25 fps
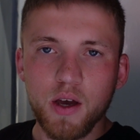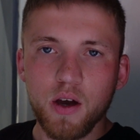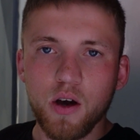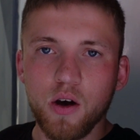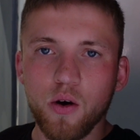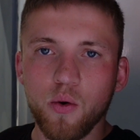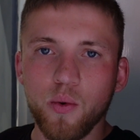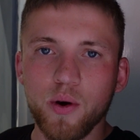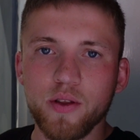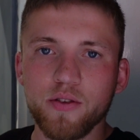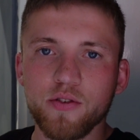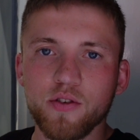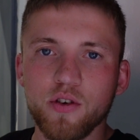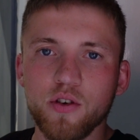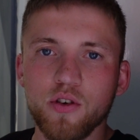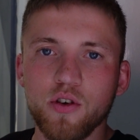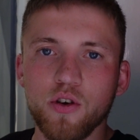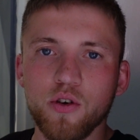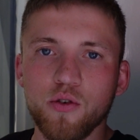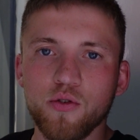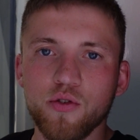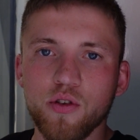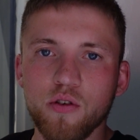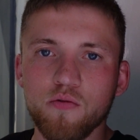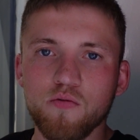Went to
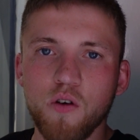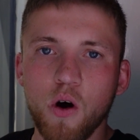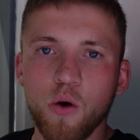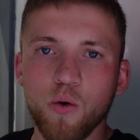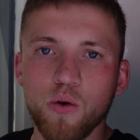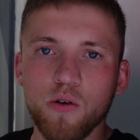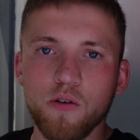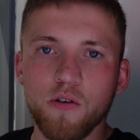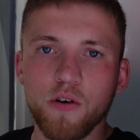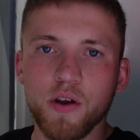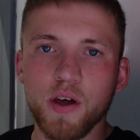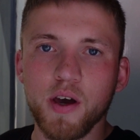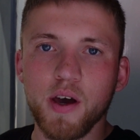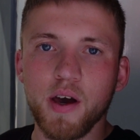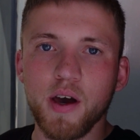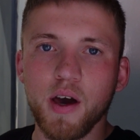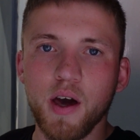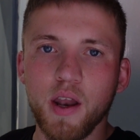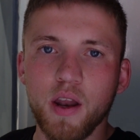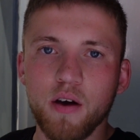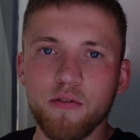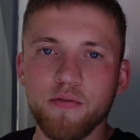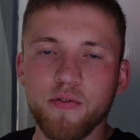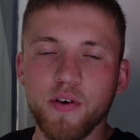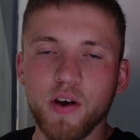use the roller on it,
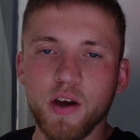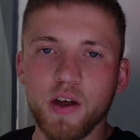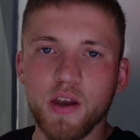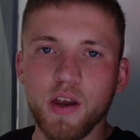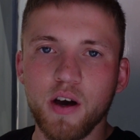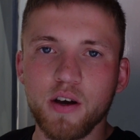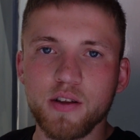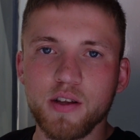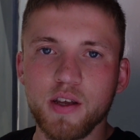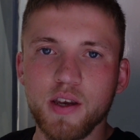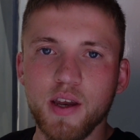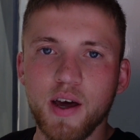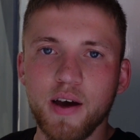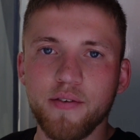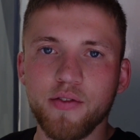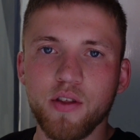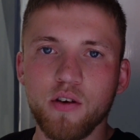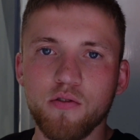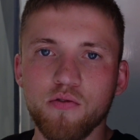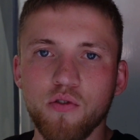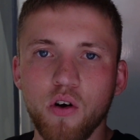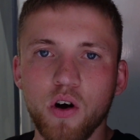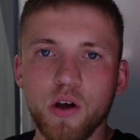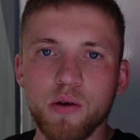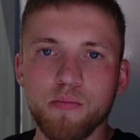and I figured that I didn't have
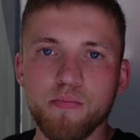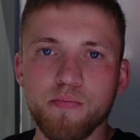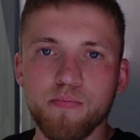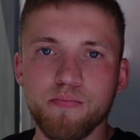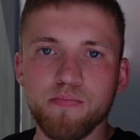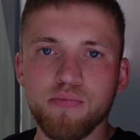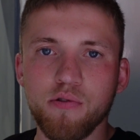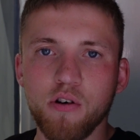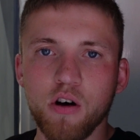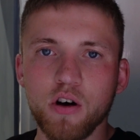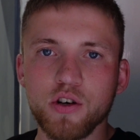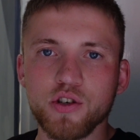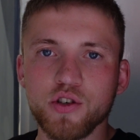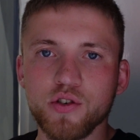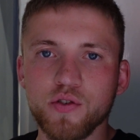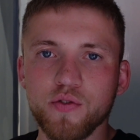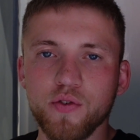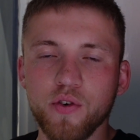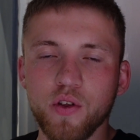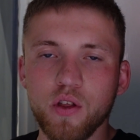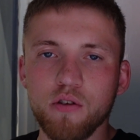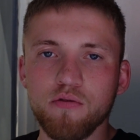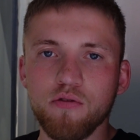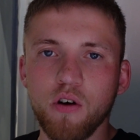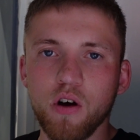the right brush
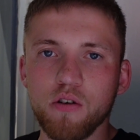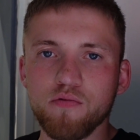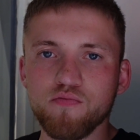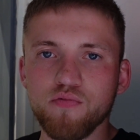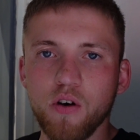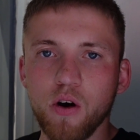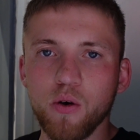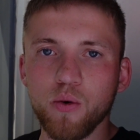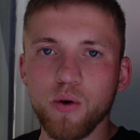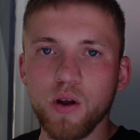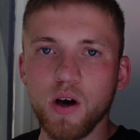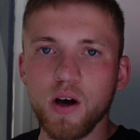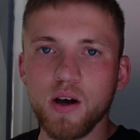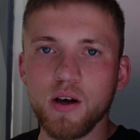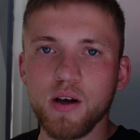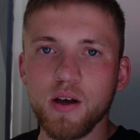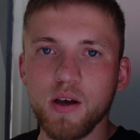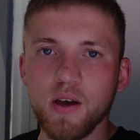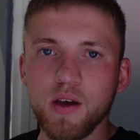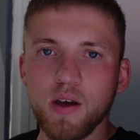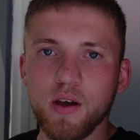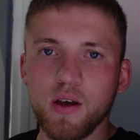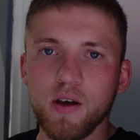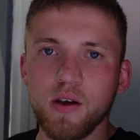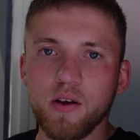for the right roller,
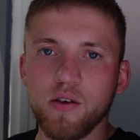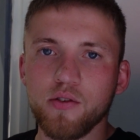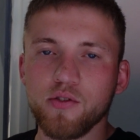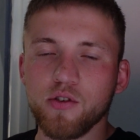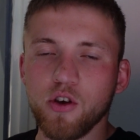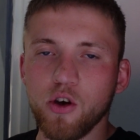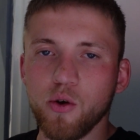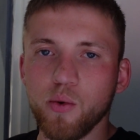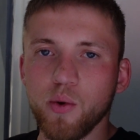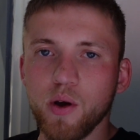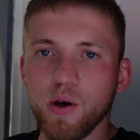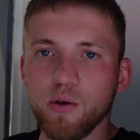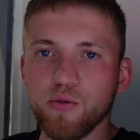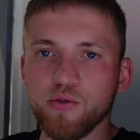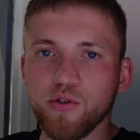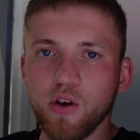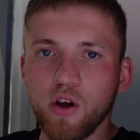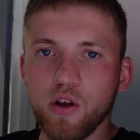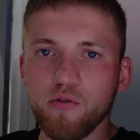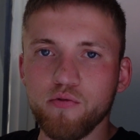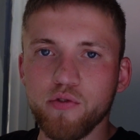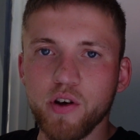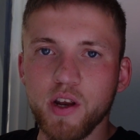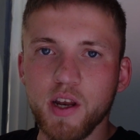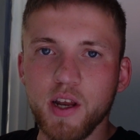so it was
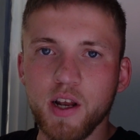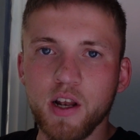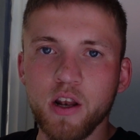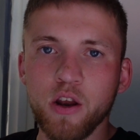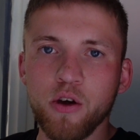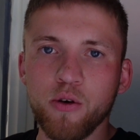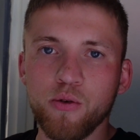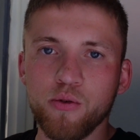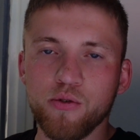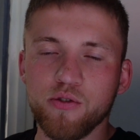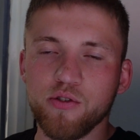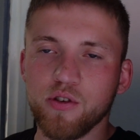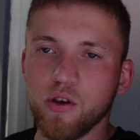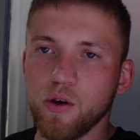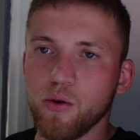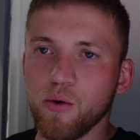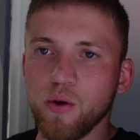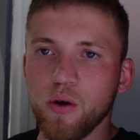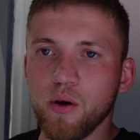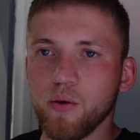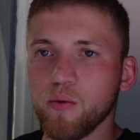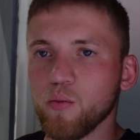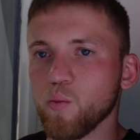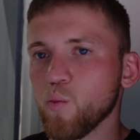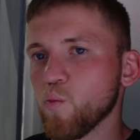like really loose,
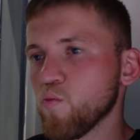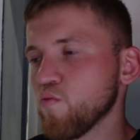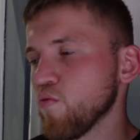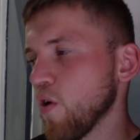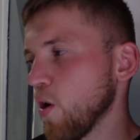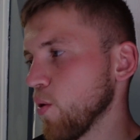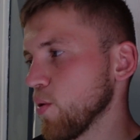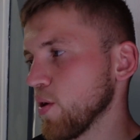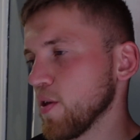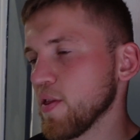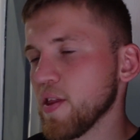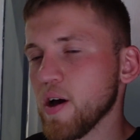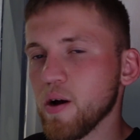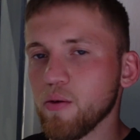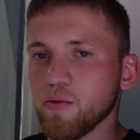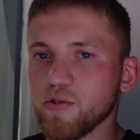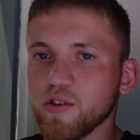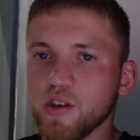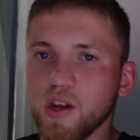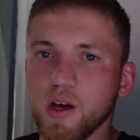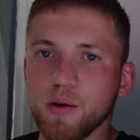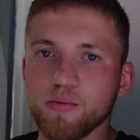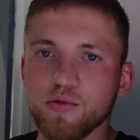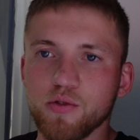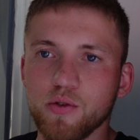so rolling that was
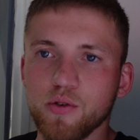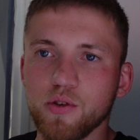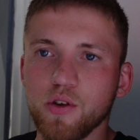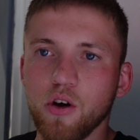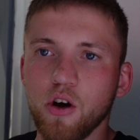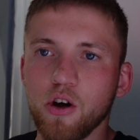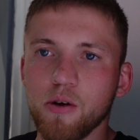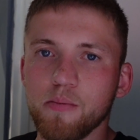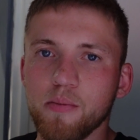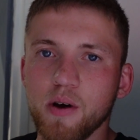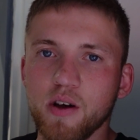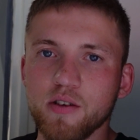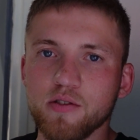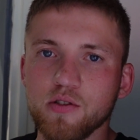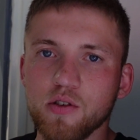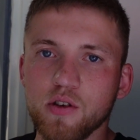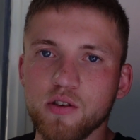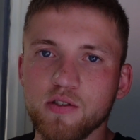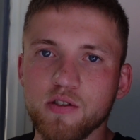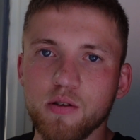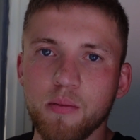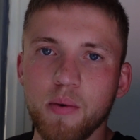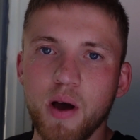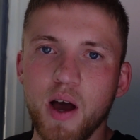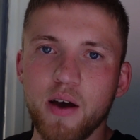an absolute nightmare. So
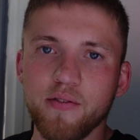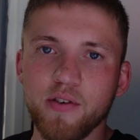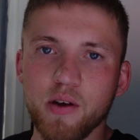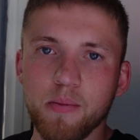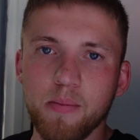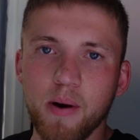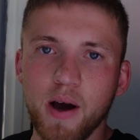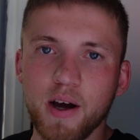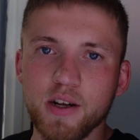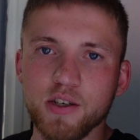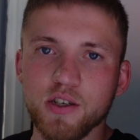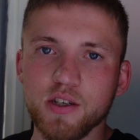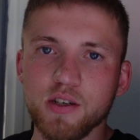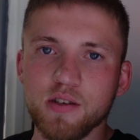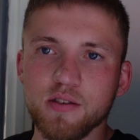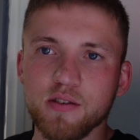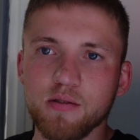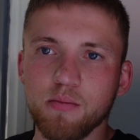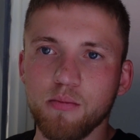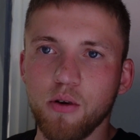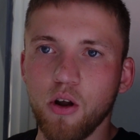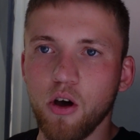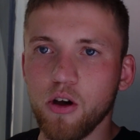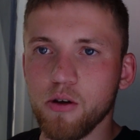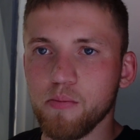there's some heavy patches,
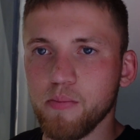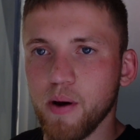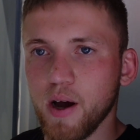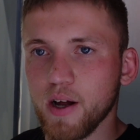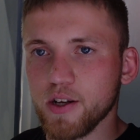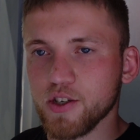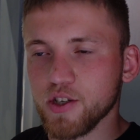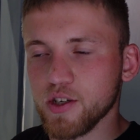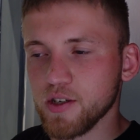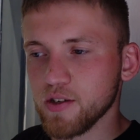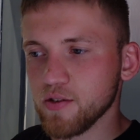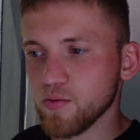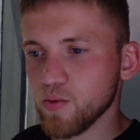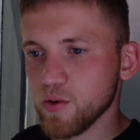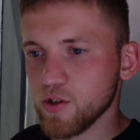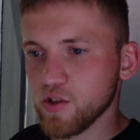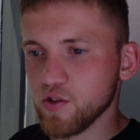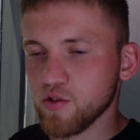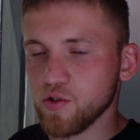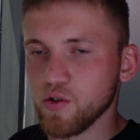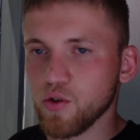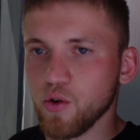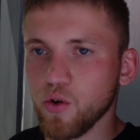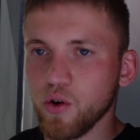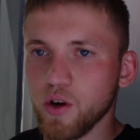some light patches, which
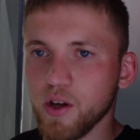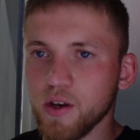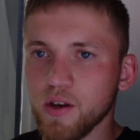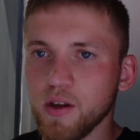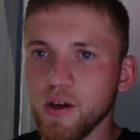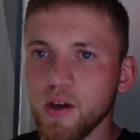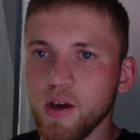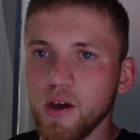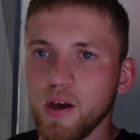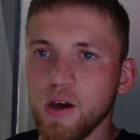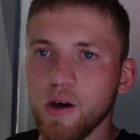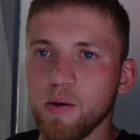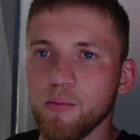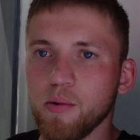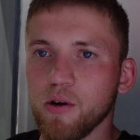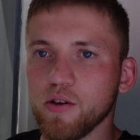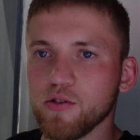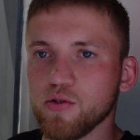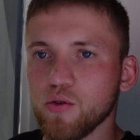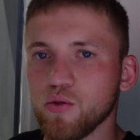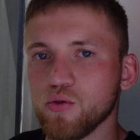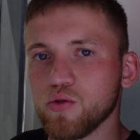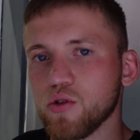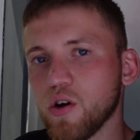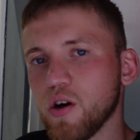is annoying, but
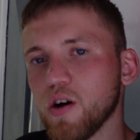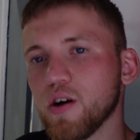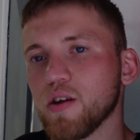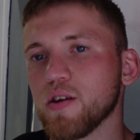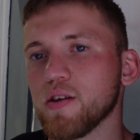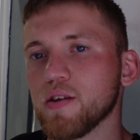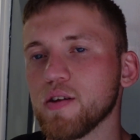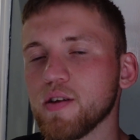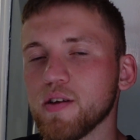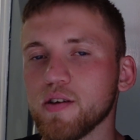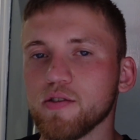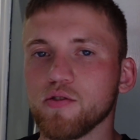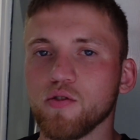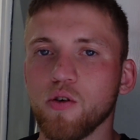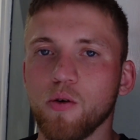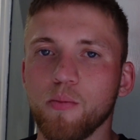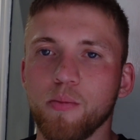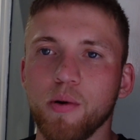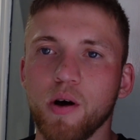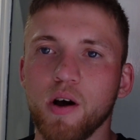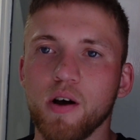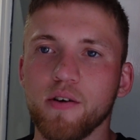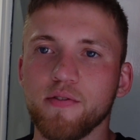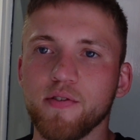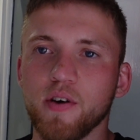it's all done. It's not
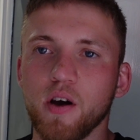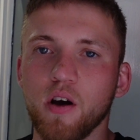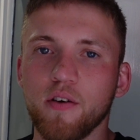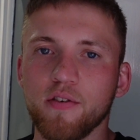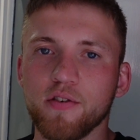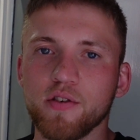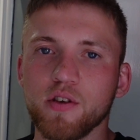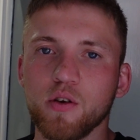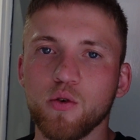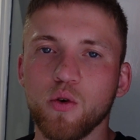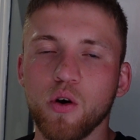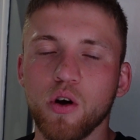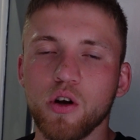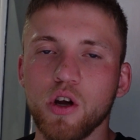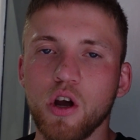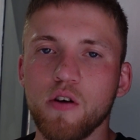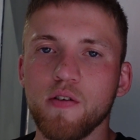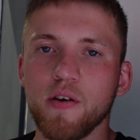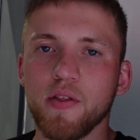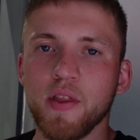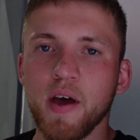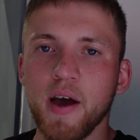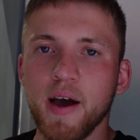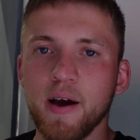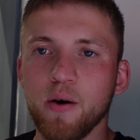perfect. I've still got to go
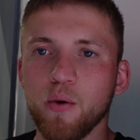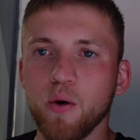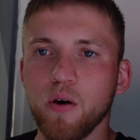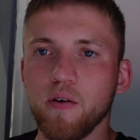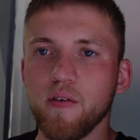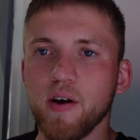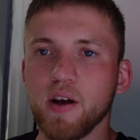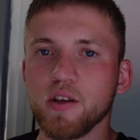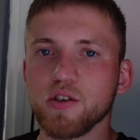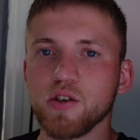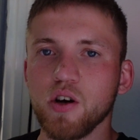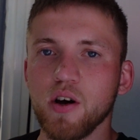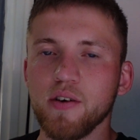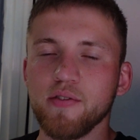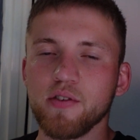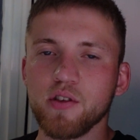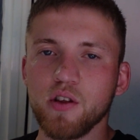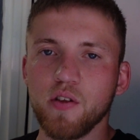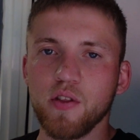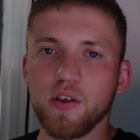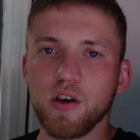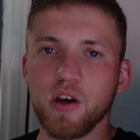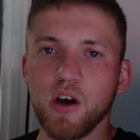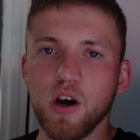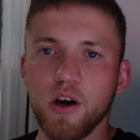around the outer edge. I haven't
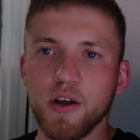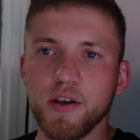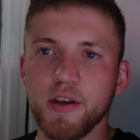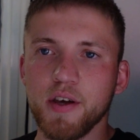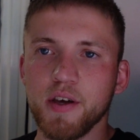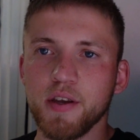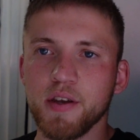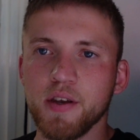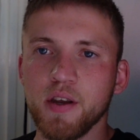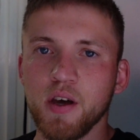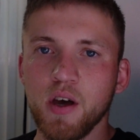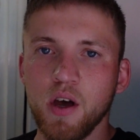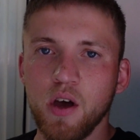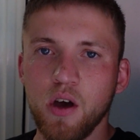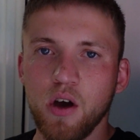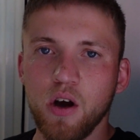done the cutting in.